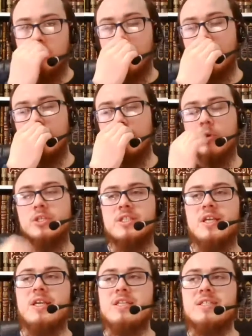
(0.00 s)
And one of the books
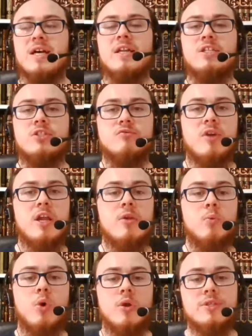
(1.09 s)
that he decided to
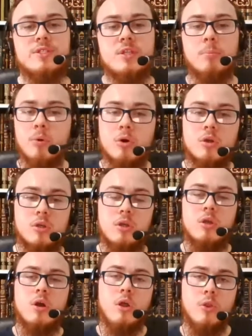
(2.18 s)
write was the book
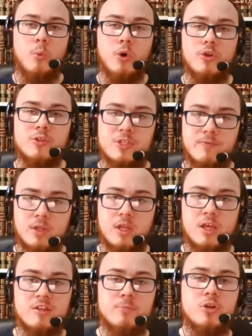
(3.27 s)
on the oneness of
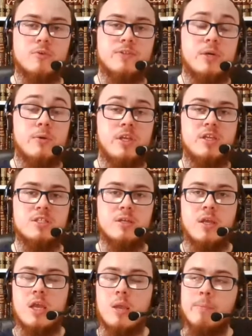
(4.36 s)
Allah, the book of Tawheed,
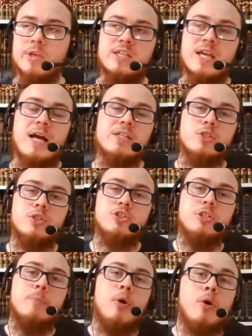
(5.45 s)
because it has such
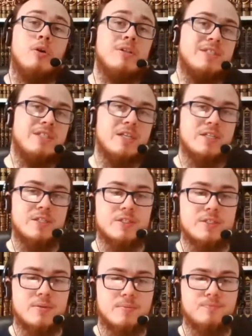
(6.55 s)
an important
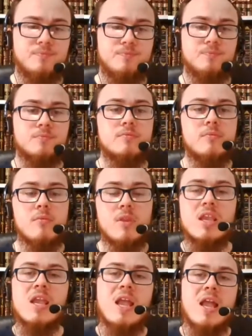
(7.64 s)
status.
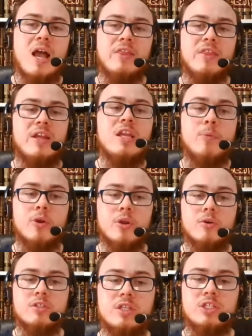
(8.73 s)
And then he put it
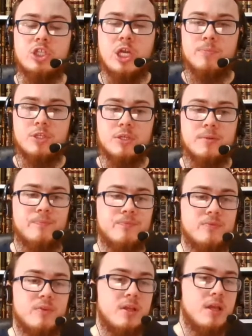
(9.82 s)
the chapter,
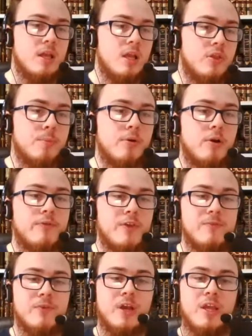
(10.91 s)
the Prophet
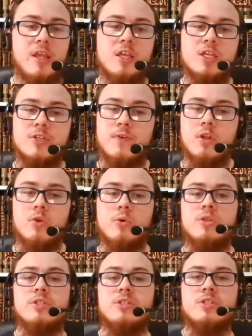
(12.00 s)
inviting his
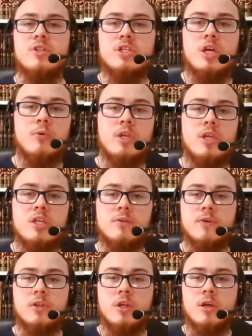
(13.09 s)
followers to the Tawheed
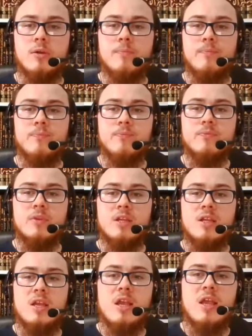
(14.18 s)
of Allah.
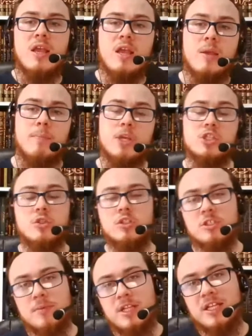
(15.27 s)
Because
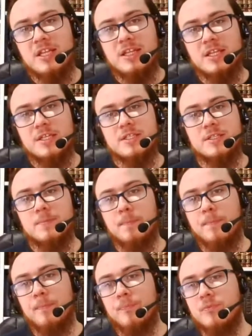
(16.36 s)
ultimately this
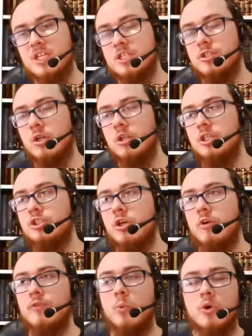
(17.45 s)
knowledge
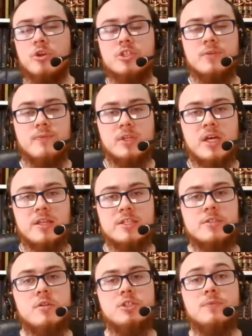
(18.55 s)
of the oneness of Allah,
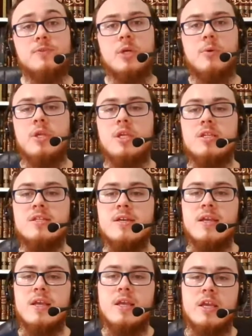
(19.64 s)
this knowledge of Tawheed,
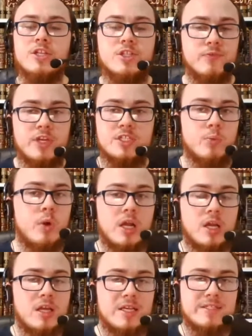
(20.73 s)
is the reason why
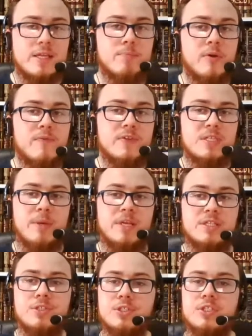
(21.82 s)
Allah sent prophets and
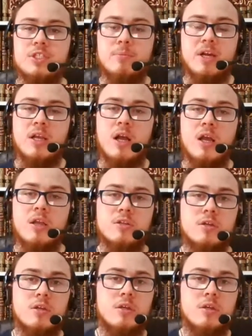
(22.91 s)
messengers to mankind.